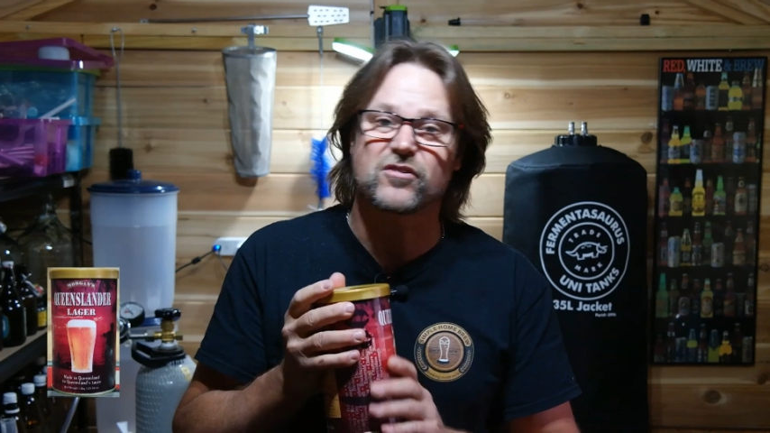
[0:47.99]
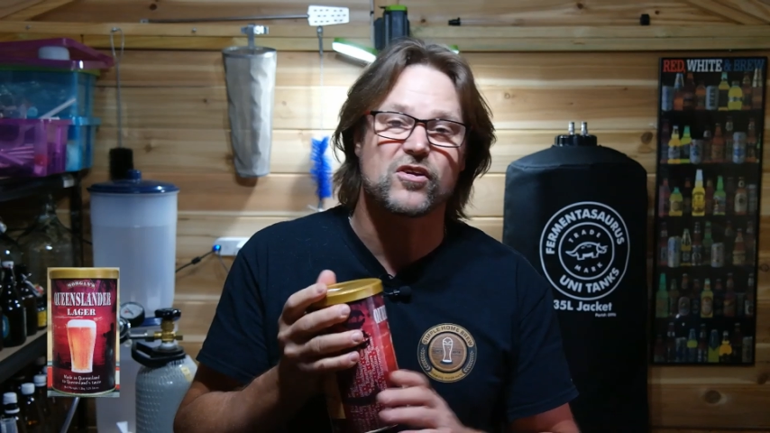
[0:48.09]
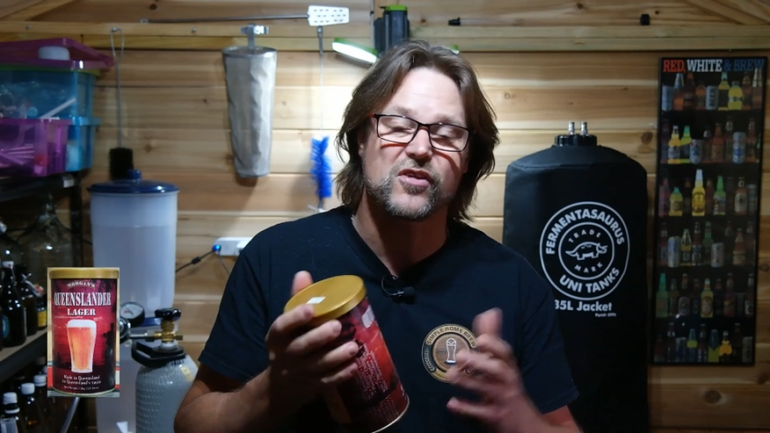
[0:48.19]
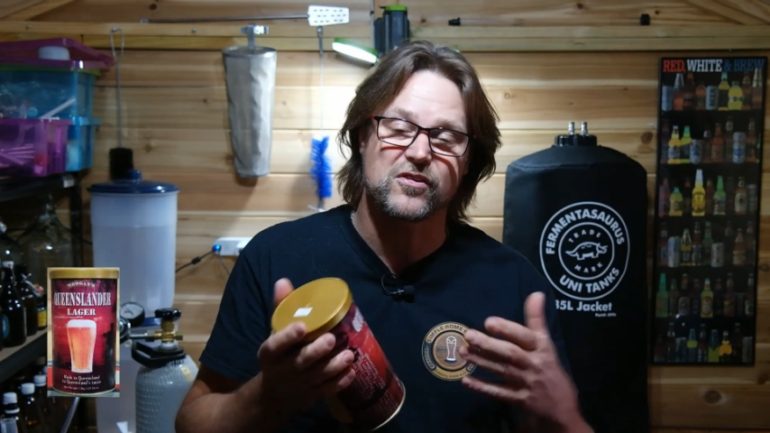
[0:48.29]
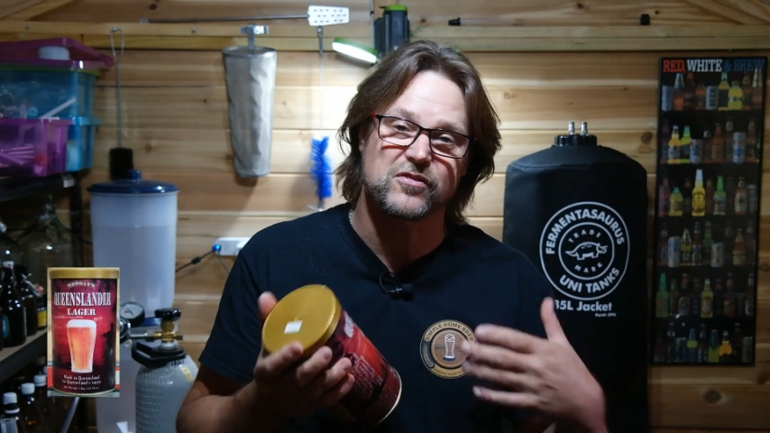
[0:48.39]
it
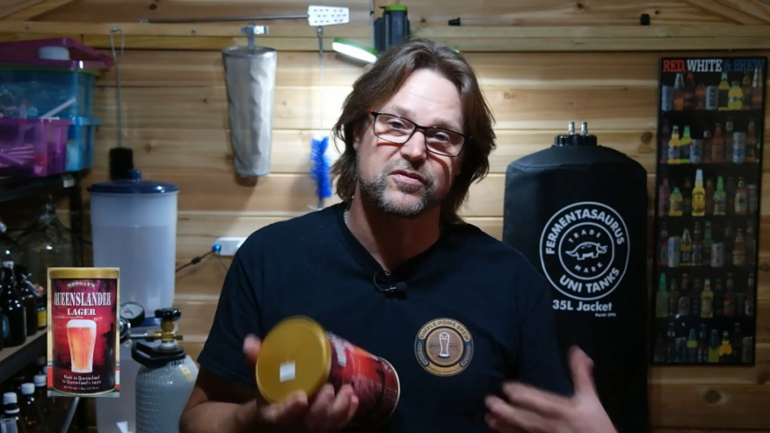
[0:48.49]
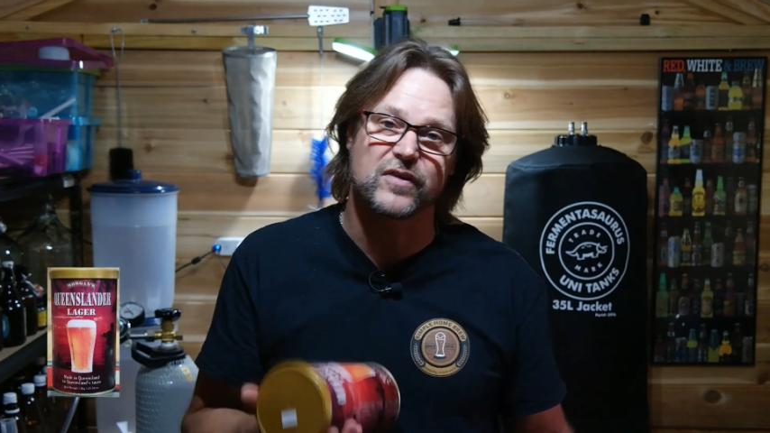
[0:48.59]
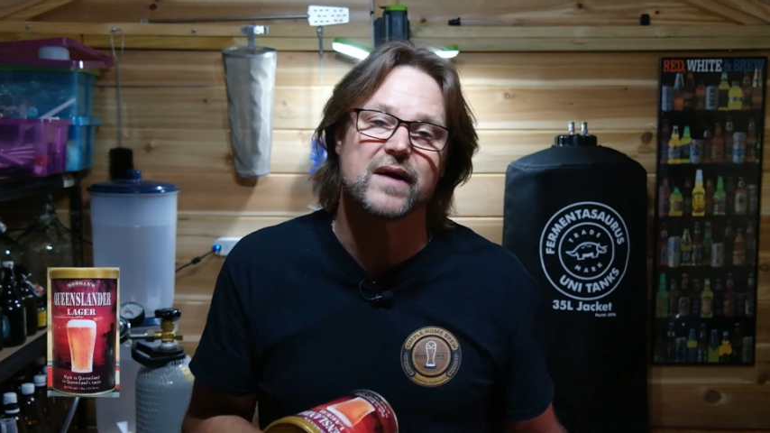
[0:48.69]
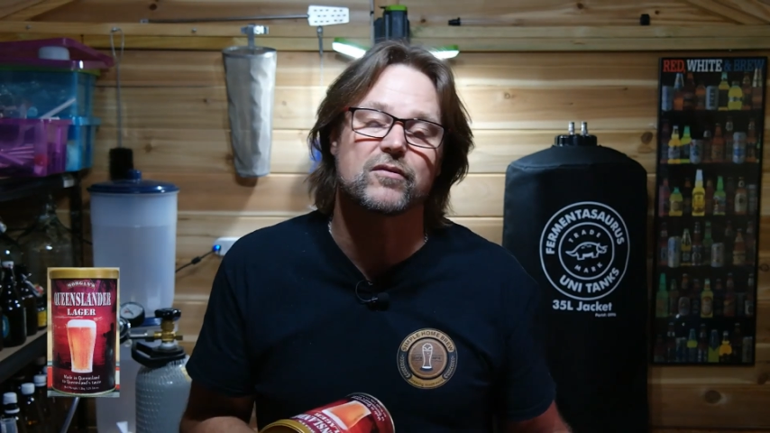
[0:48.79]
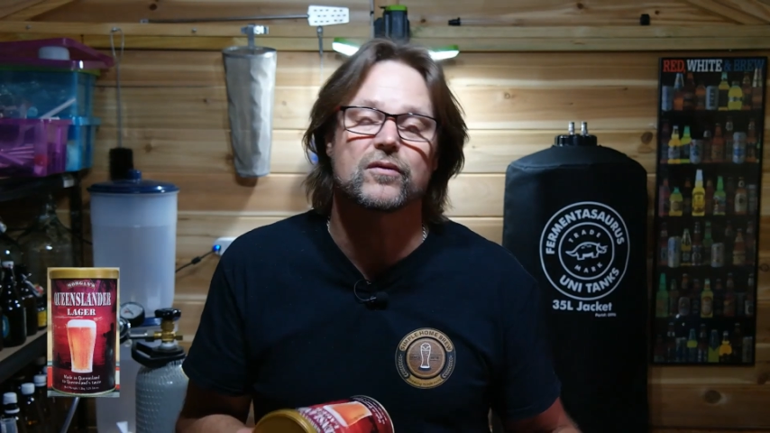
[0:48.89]
just has a
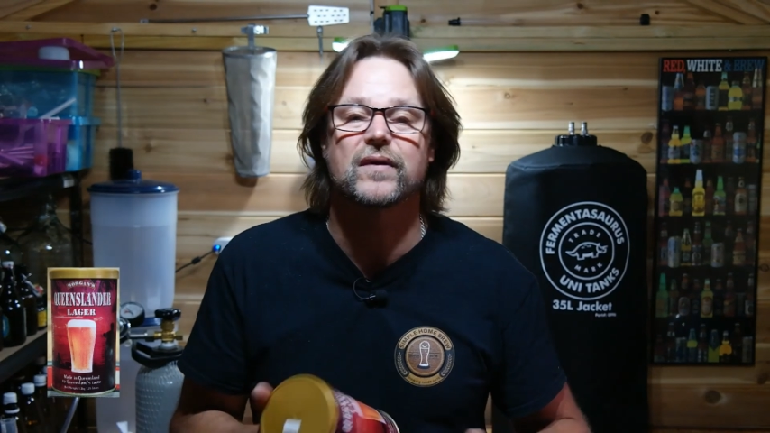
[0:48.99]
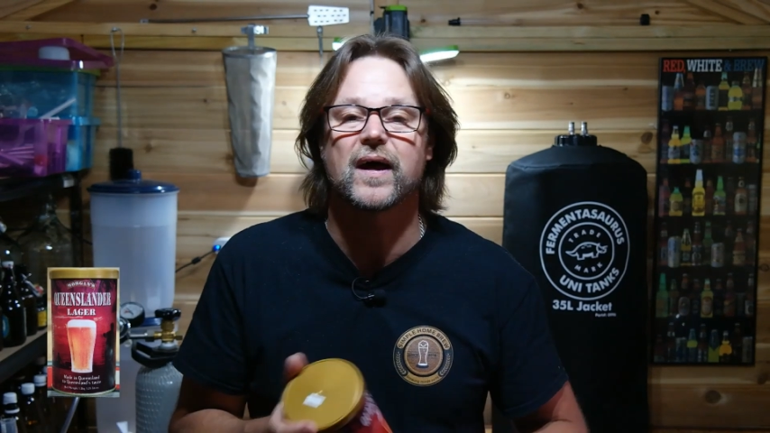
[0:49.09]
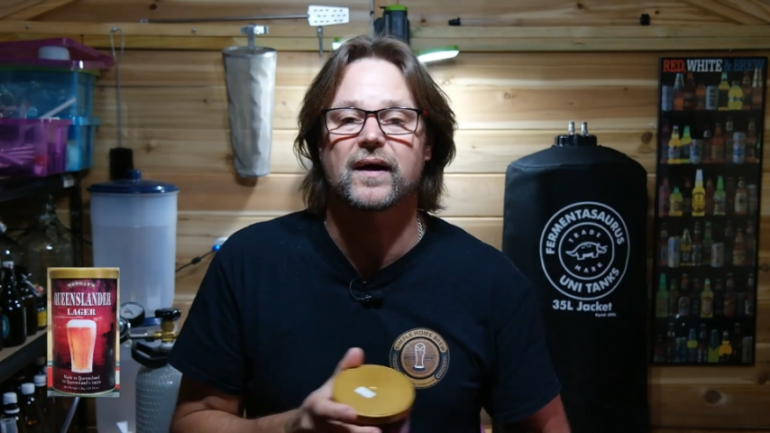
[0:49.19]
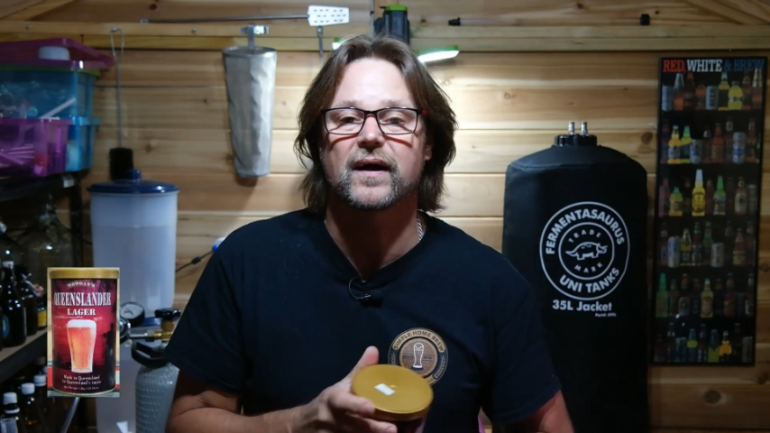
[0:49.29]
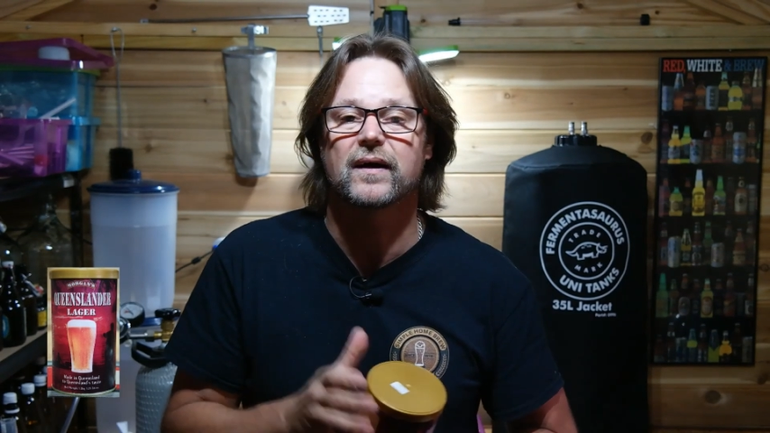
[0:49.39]
flavour of
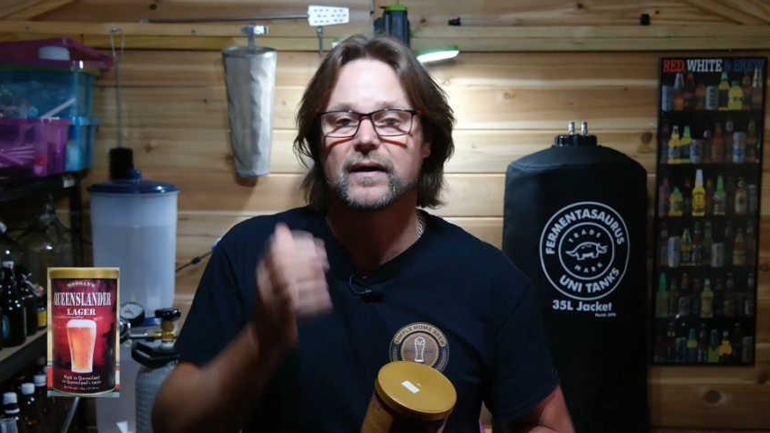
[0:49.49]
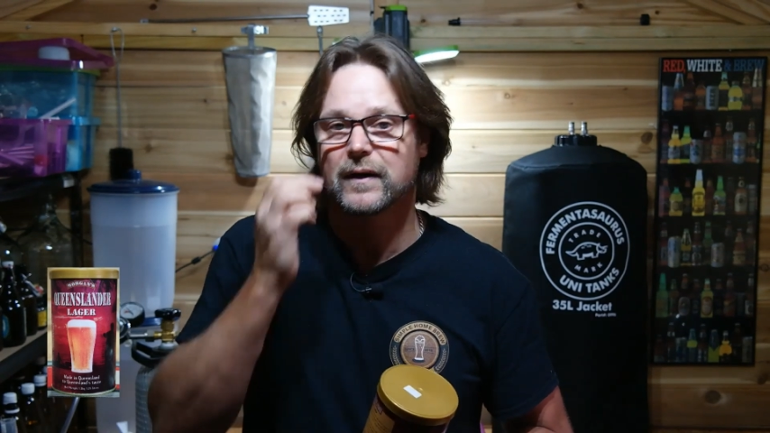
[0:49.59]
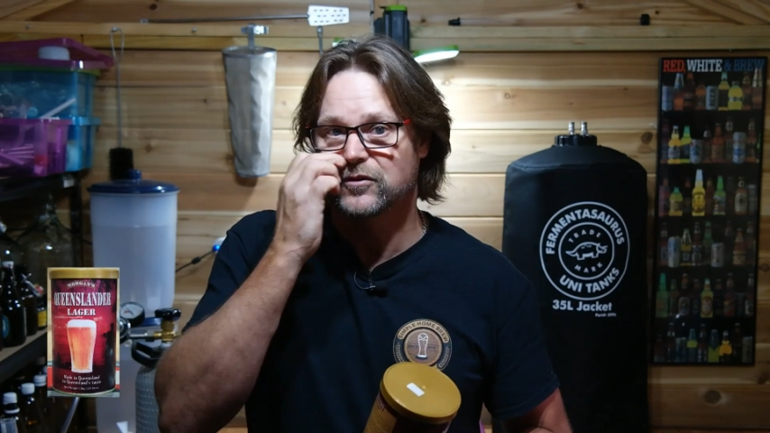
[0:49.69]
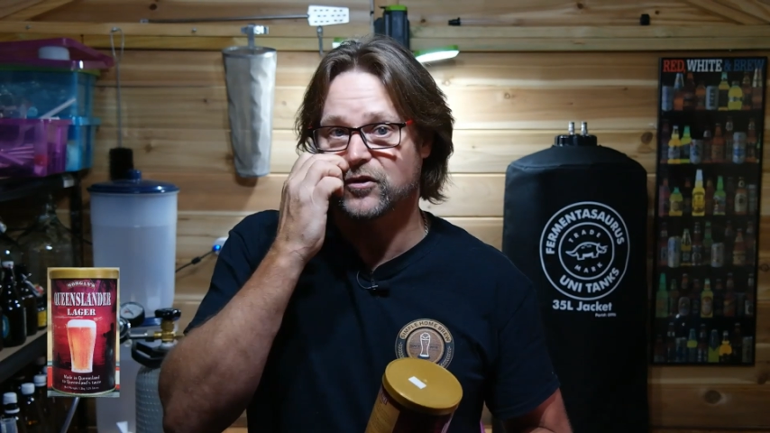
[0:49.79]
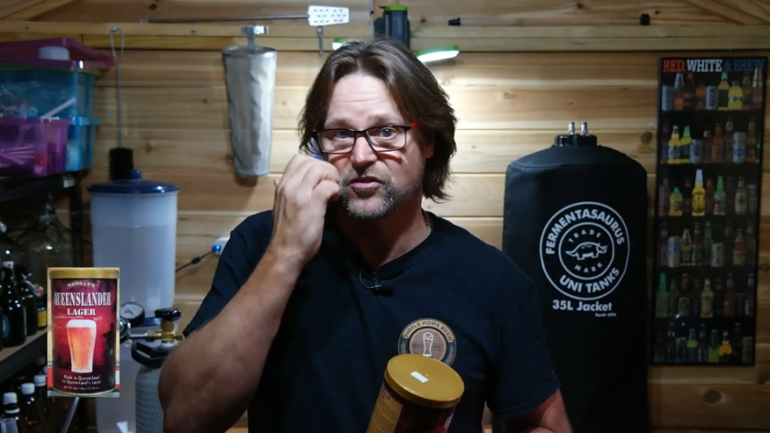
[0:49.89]
lager,
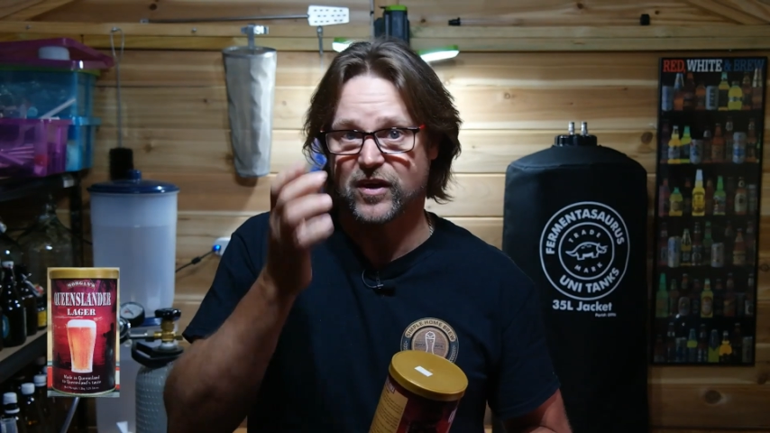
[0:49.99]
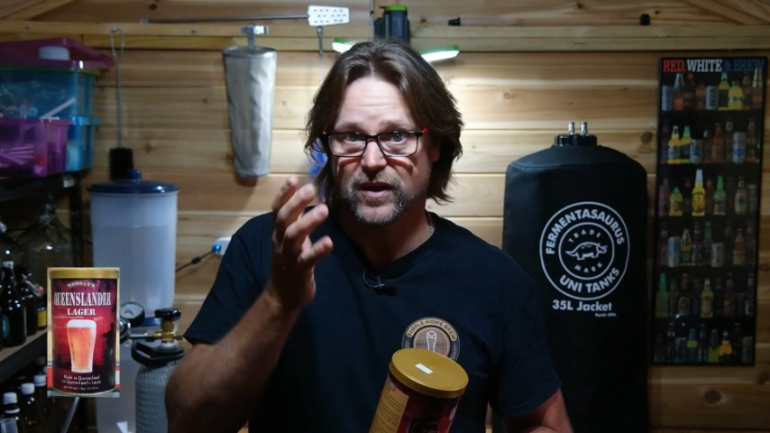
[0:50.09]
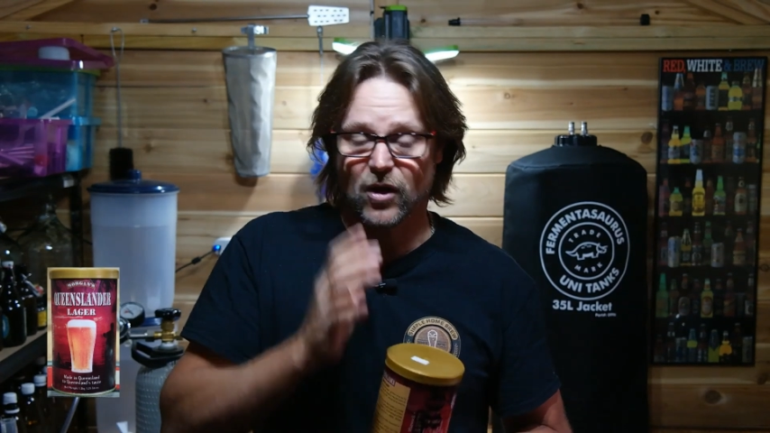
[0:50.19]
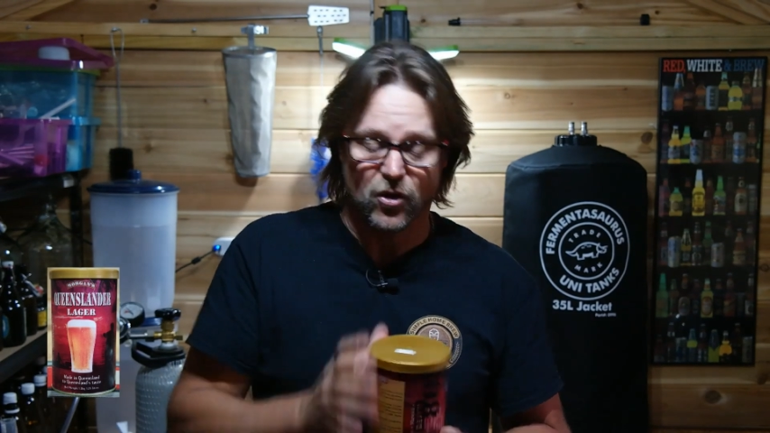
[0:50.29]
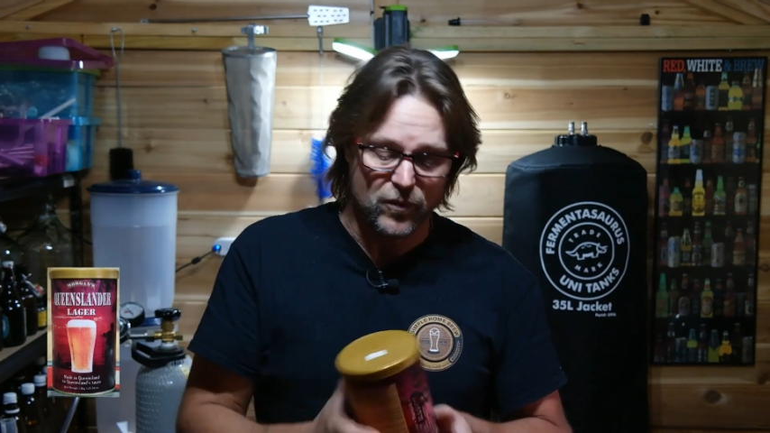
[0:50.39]
just so you
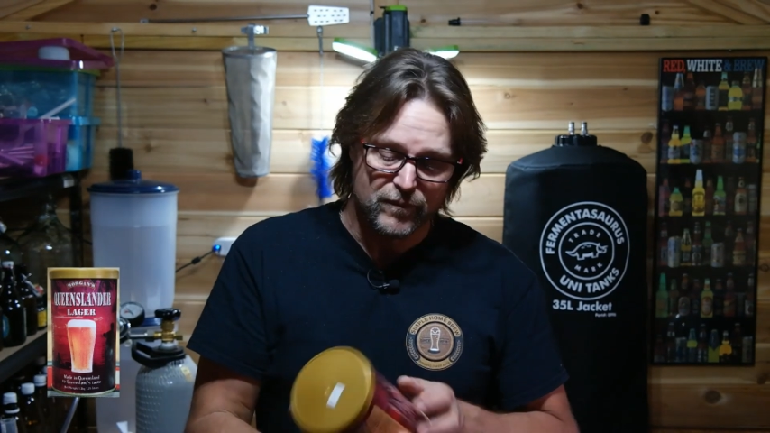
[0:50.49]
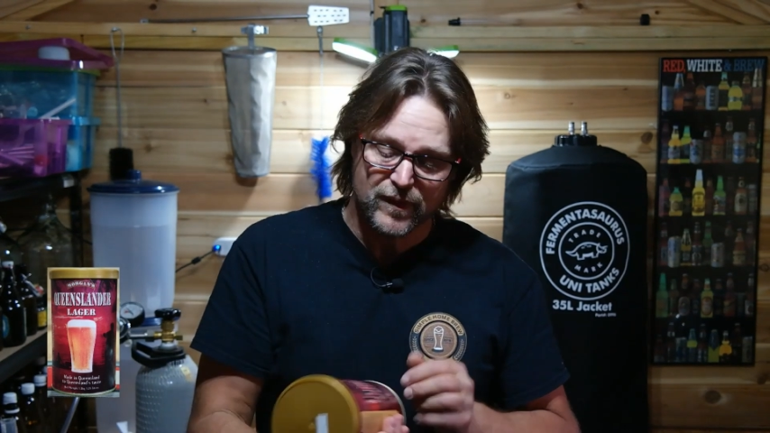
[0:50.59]
know.